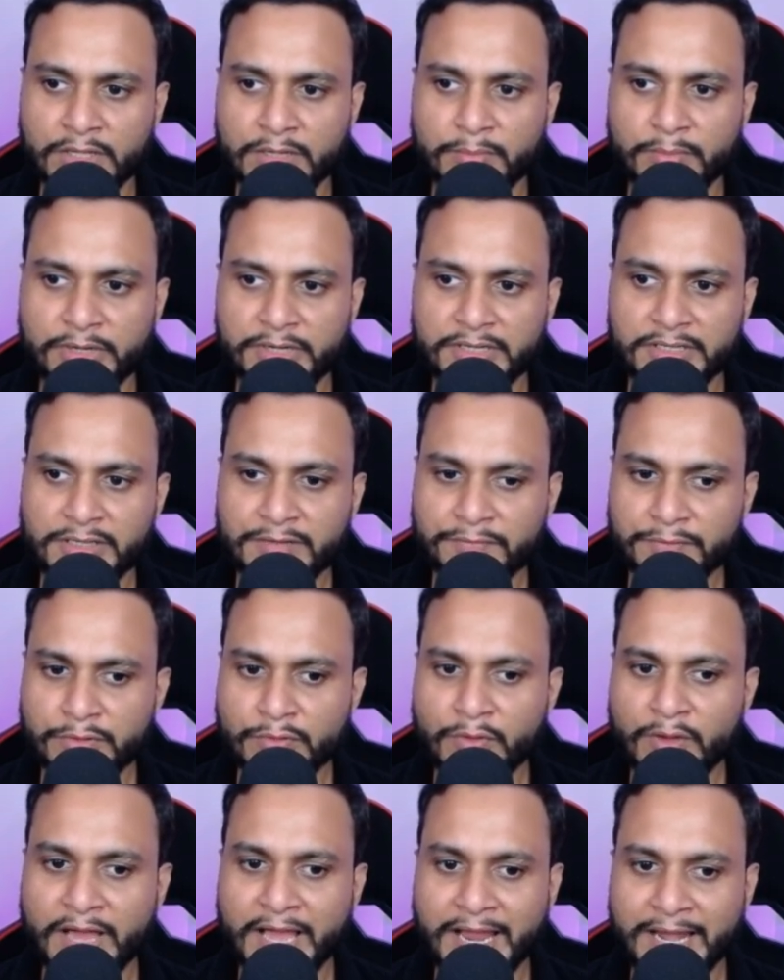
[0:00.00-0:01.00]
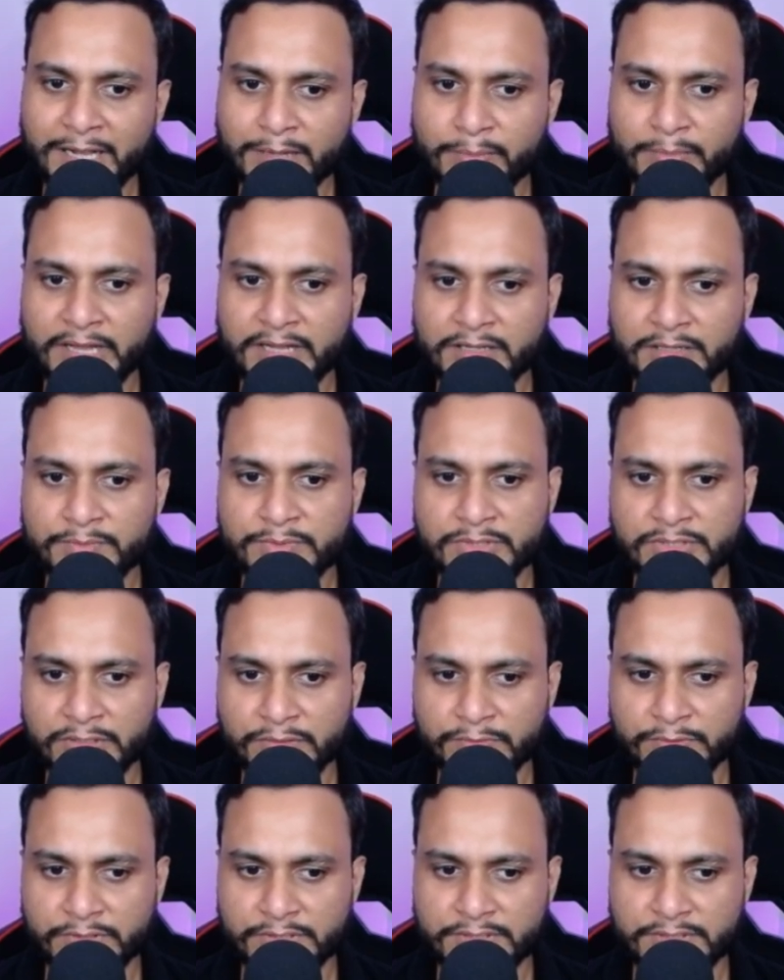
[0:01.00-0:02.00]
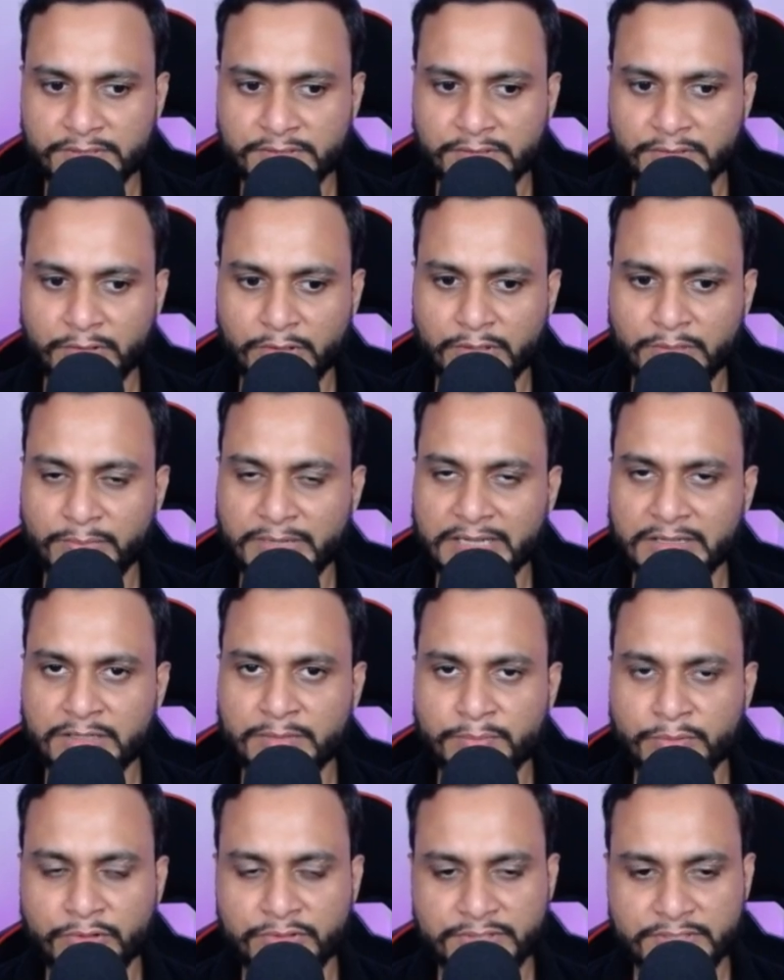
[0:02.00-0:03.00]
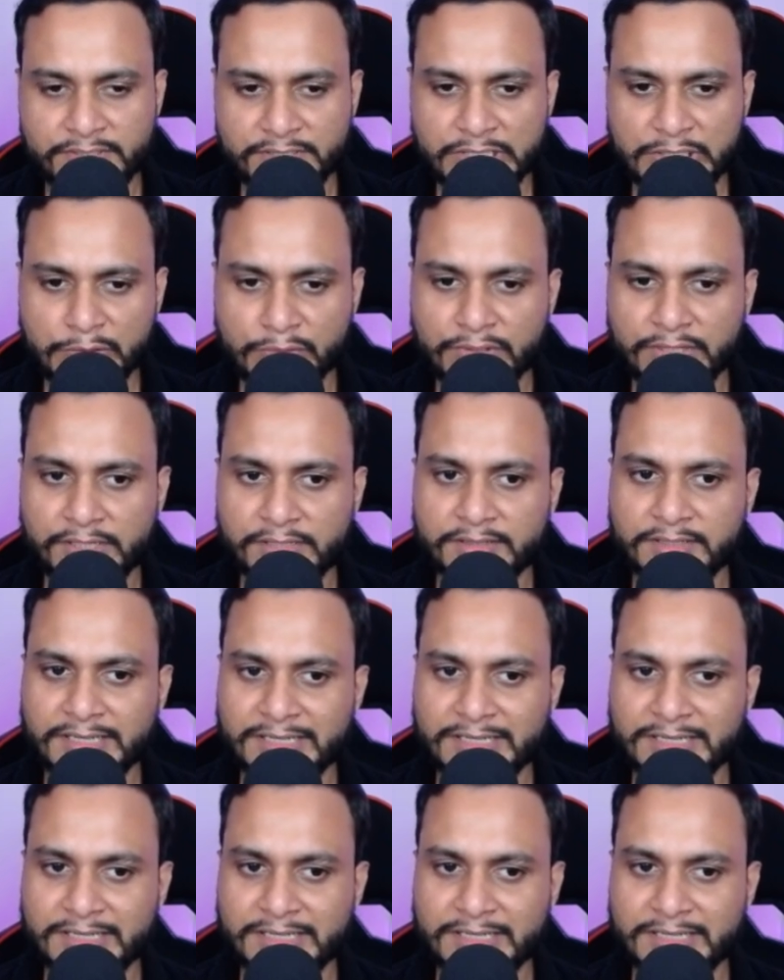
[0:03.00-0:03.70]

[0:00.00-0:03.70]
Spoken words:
But if you add backup servers or backup processing unit,